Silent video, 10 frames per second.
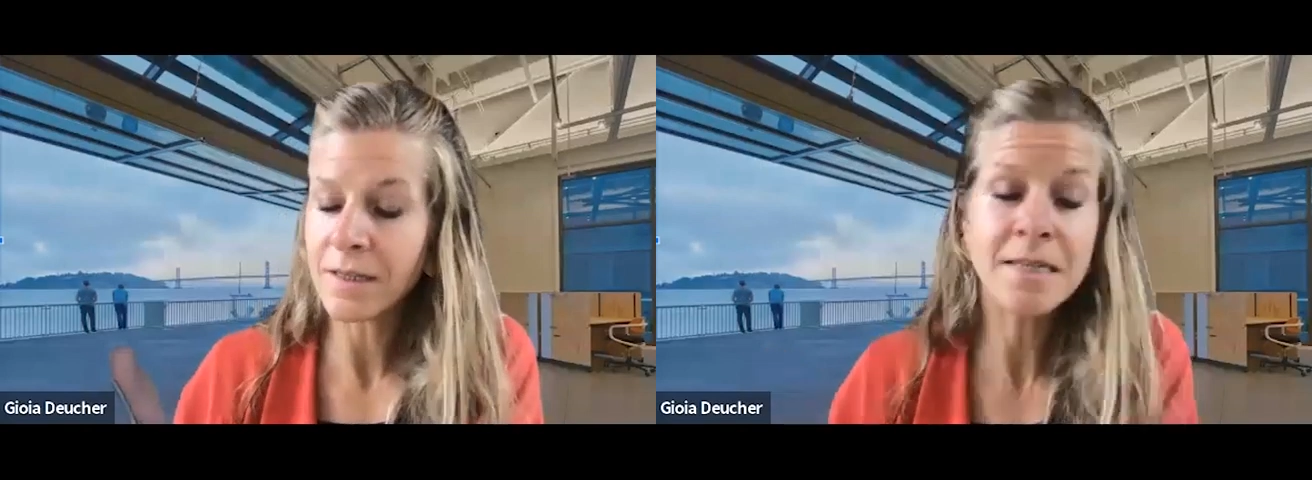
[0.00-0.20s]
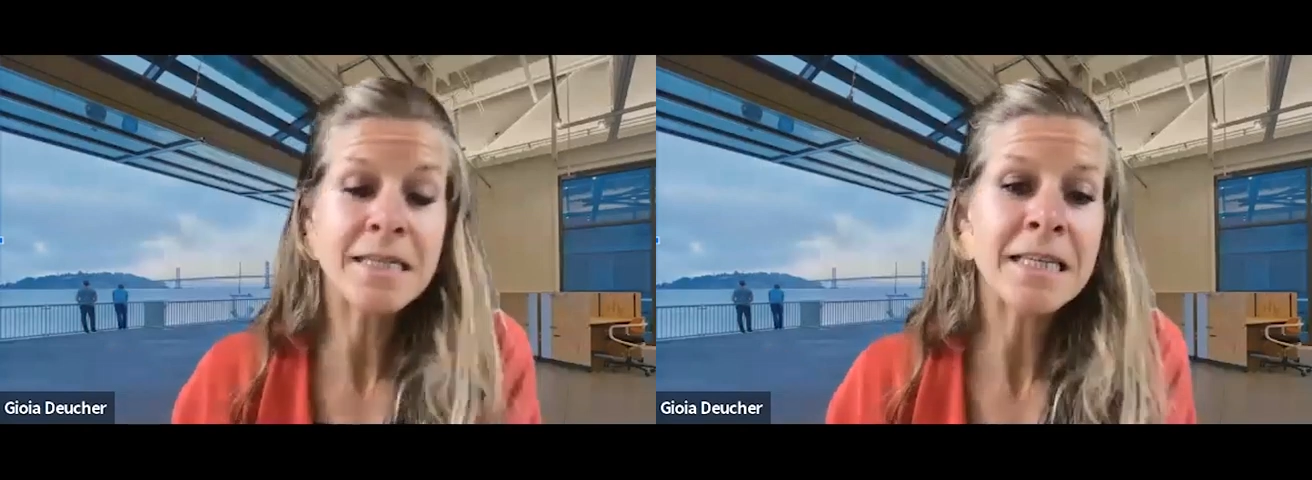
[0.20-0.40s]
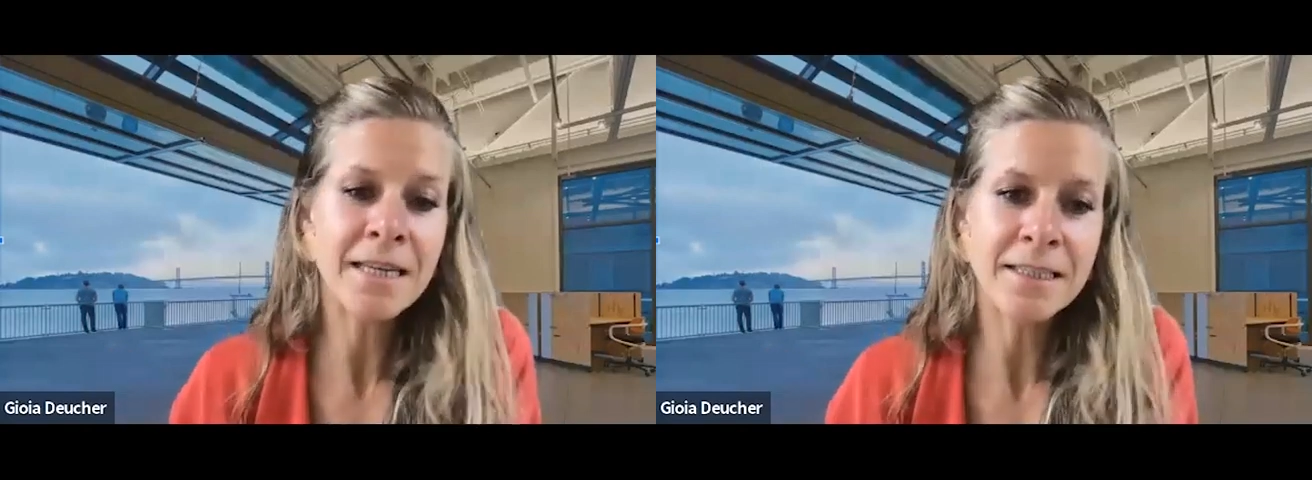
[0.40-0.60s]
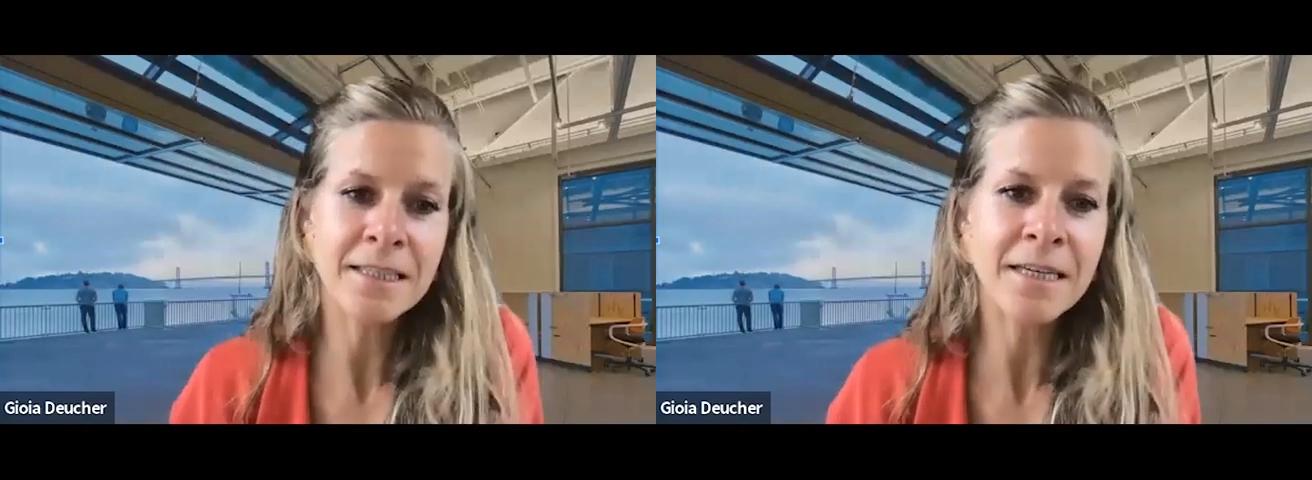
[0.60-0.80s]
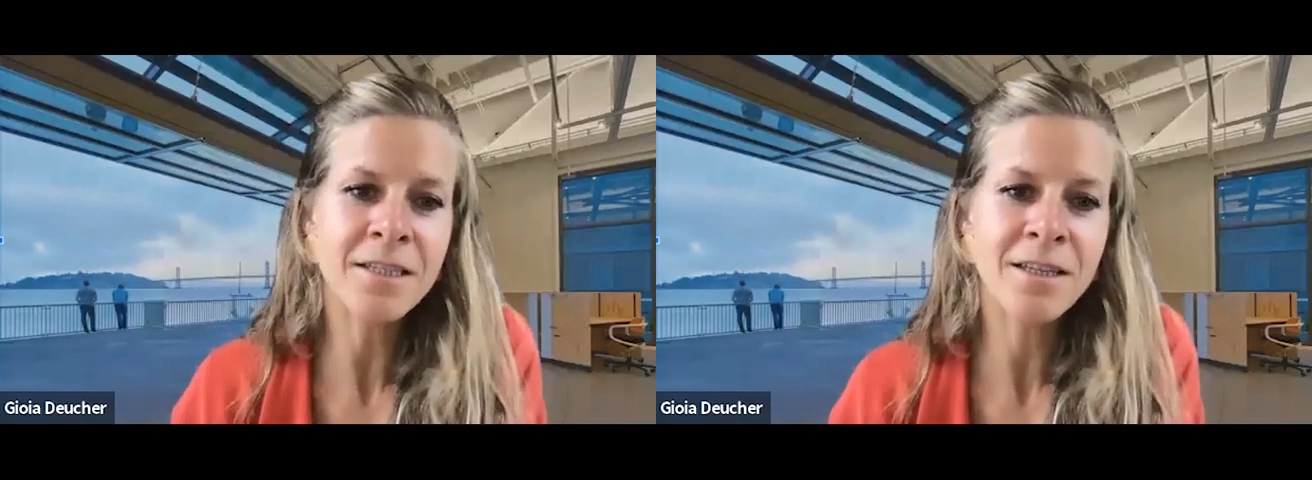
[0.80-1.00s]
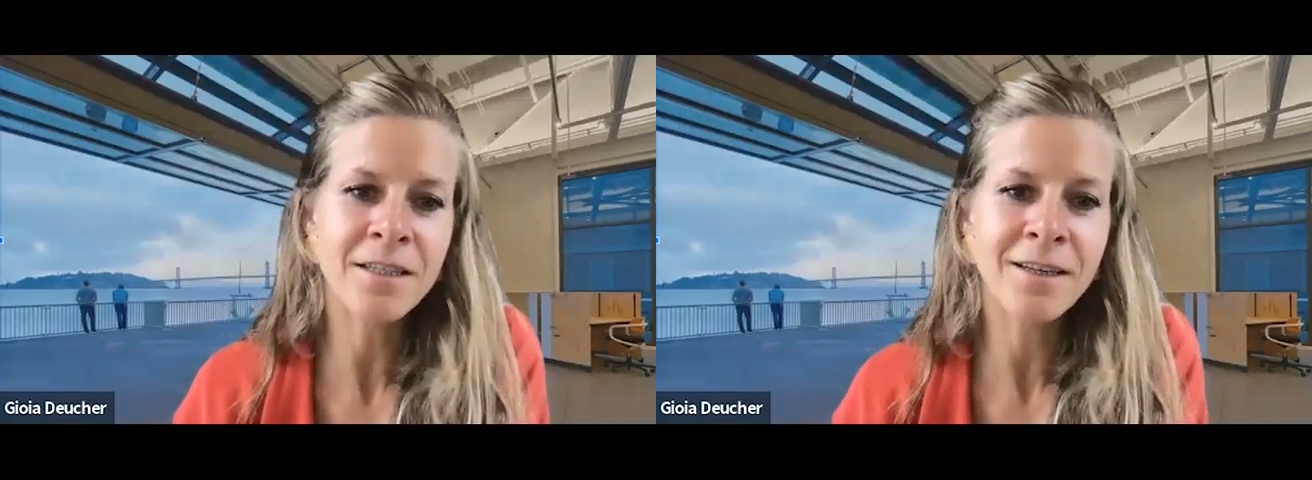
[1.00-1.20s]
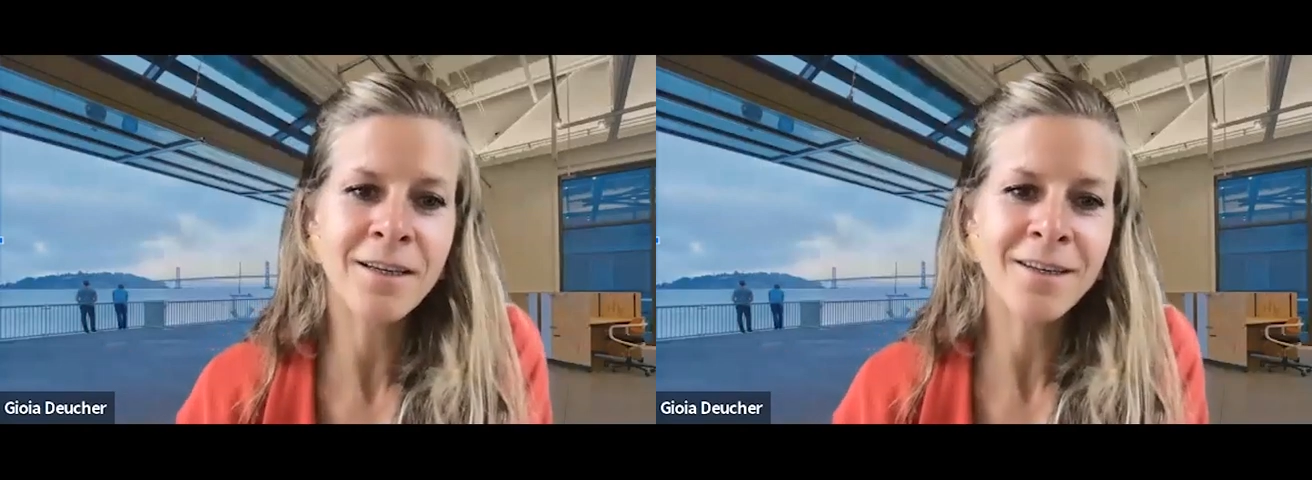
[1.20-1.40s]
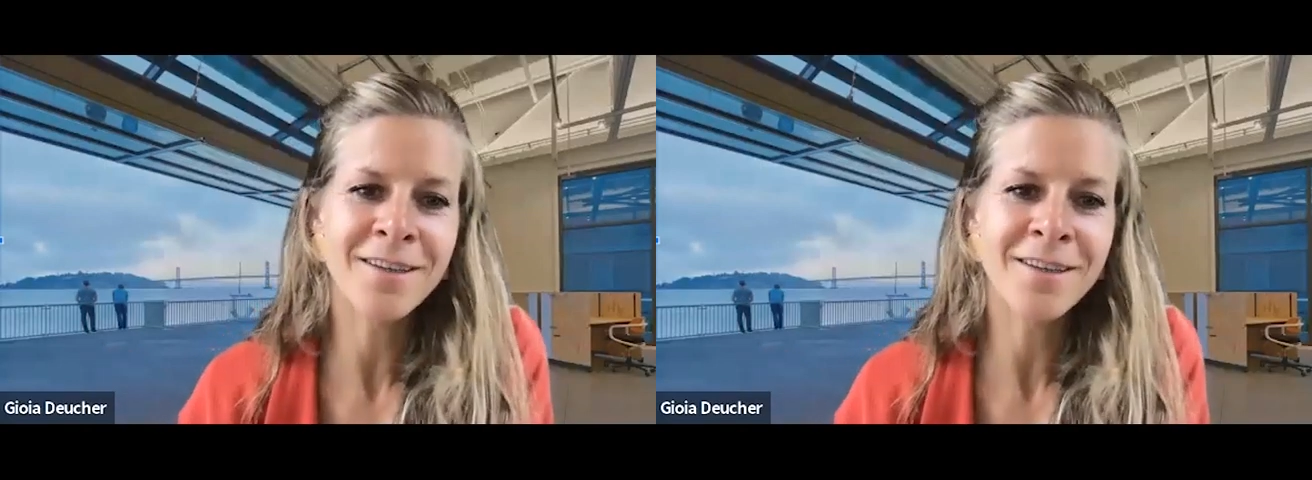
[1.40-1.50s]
see that, and actually